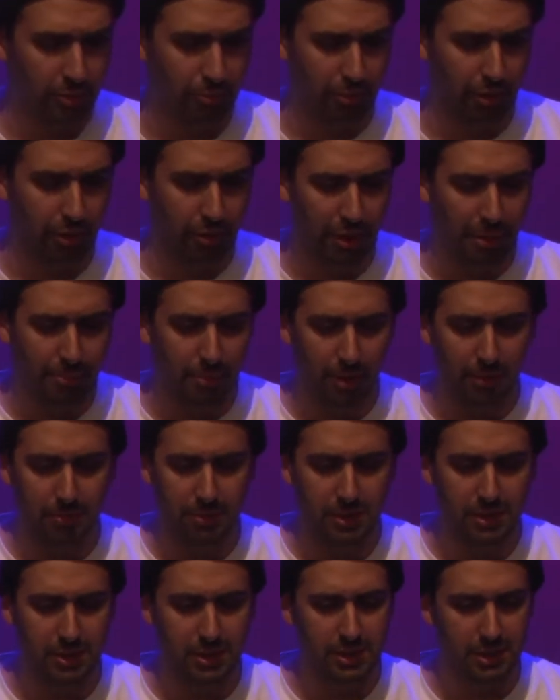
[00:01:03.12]
program that I'm
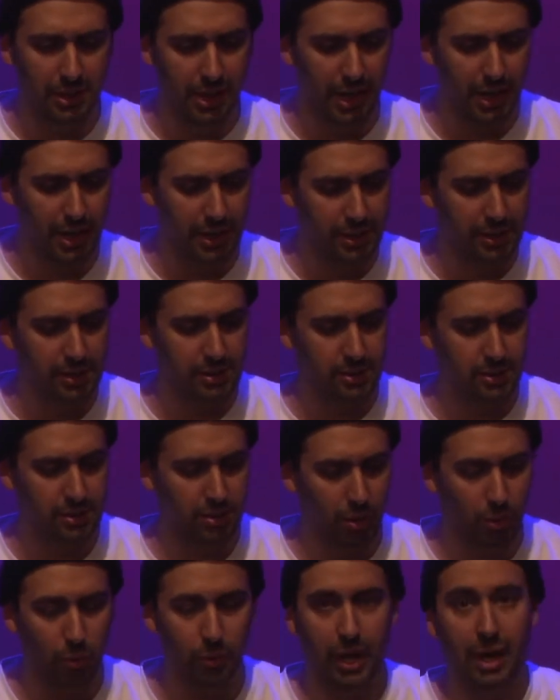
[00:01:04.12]
using today is
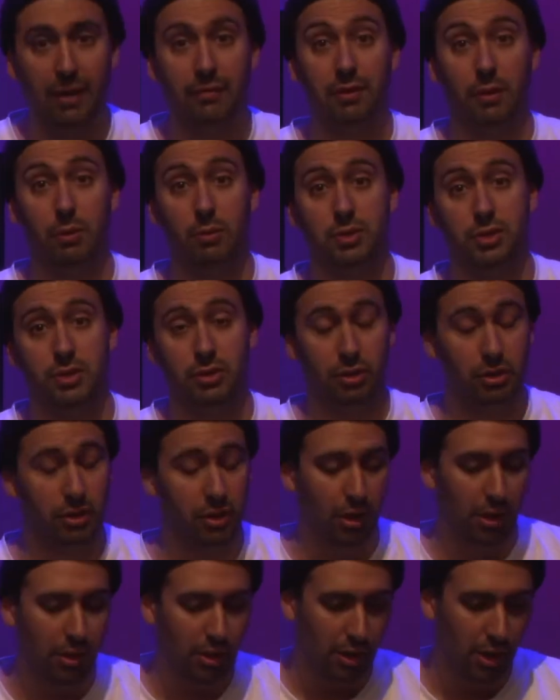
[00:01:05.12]
called FL
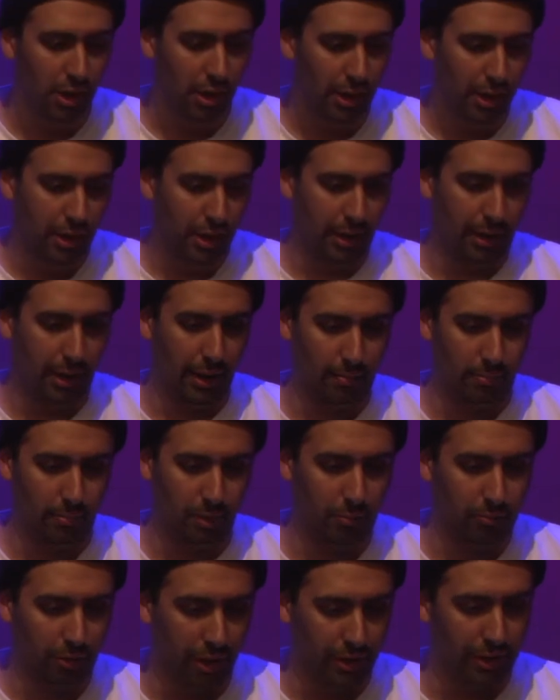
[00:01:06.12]
Studio.
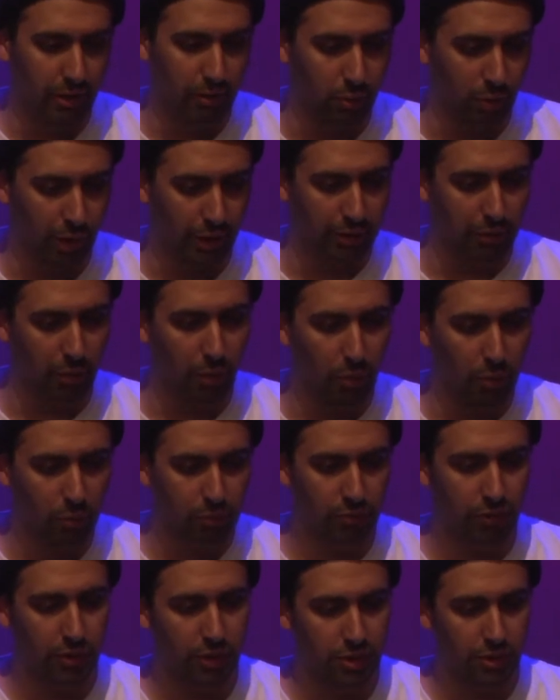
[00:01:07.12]
I'm running quite an
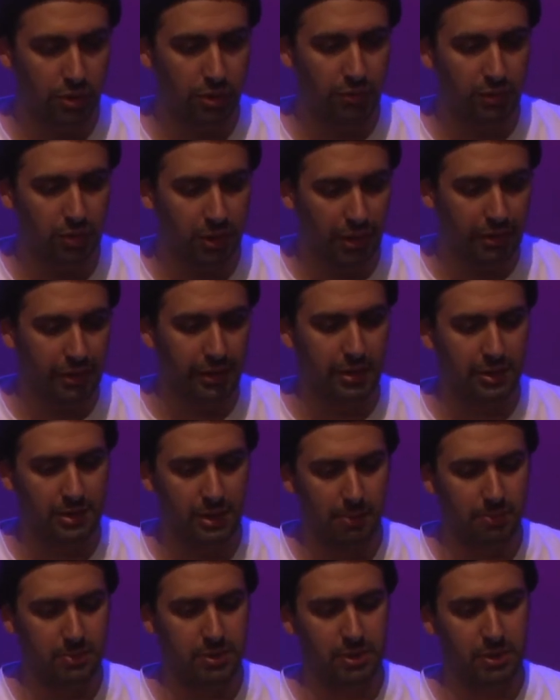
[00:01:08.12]
old version of it. I think it's
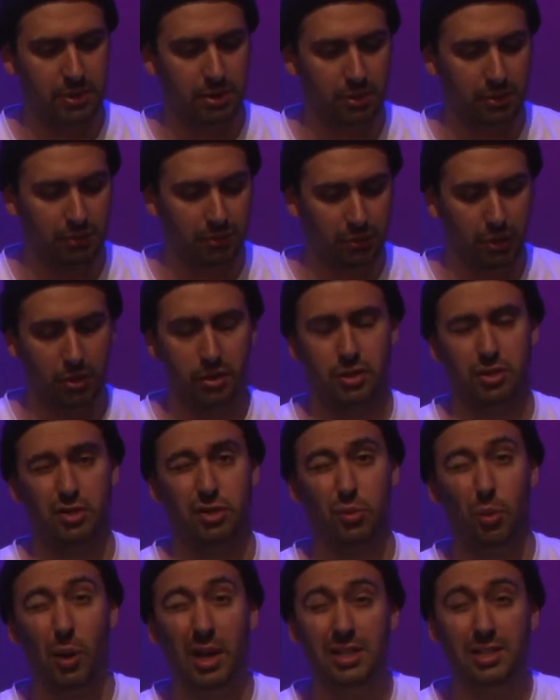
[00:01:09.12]
up to version
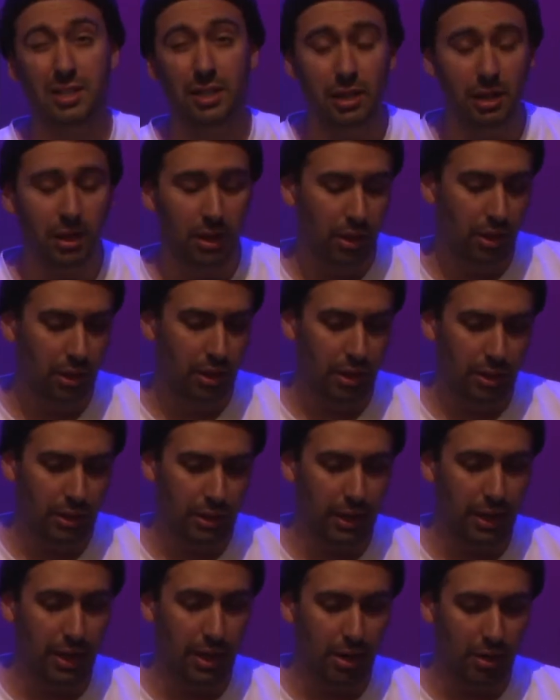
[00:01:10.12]
20
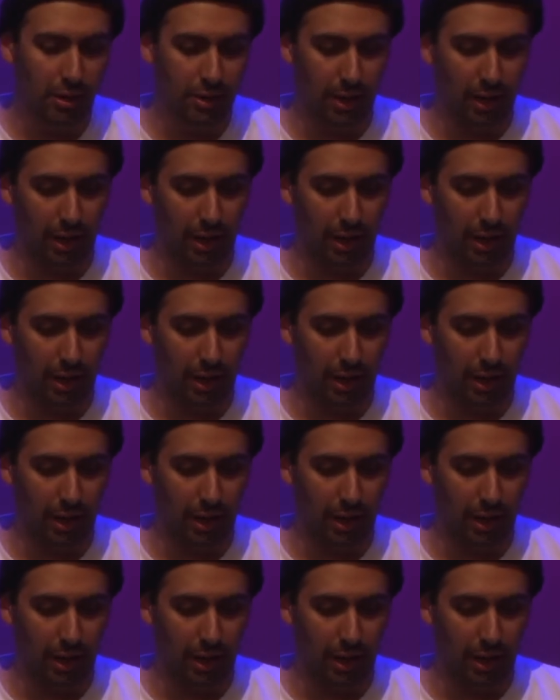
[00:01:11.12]
now,